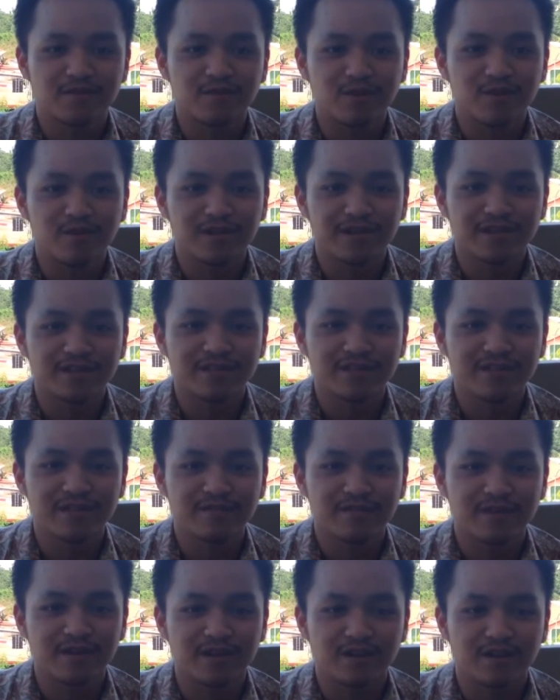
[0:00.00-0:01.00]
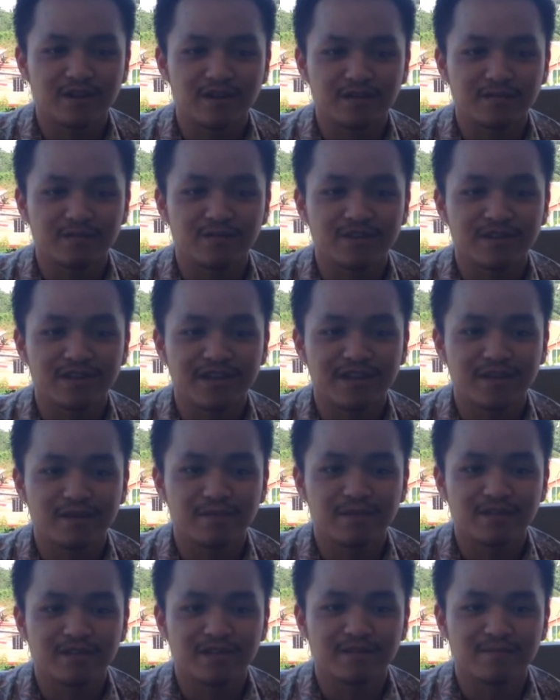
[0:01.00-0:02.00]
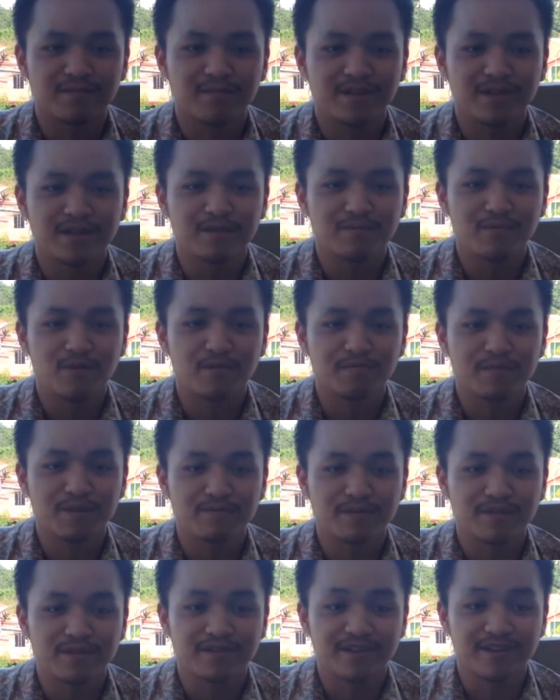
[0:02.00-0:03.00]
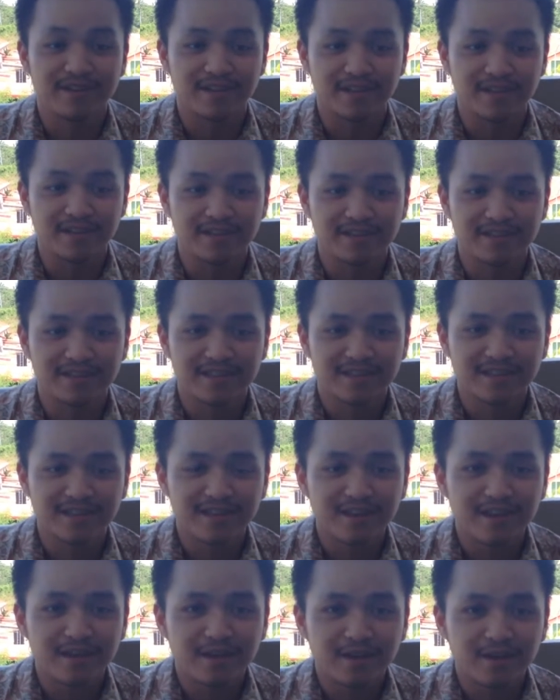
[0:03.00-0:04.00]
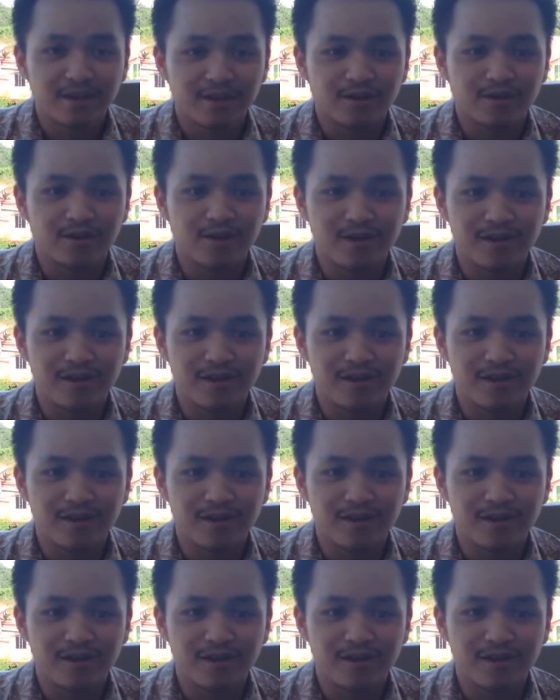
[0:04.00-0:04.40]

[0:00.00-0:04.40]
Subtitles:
gold and silver are a lot more dynamic than many more people realize.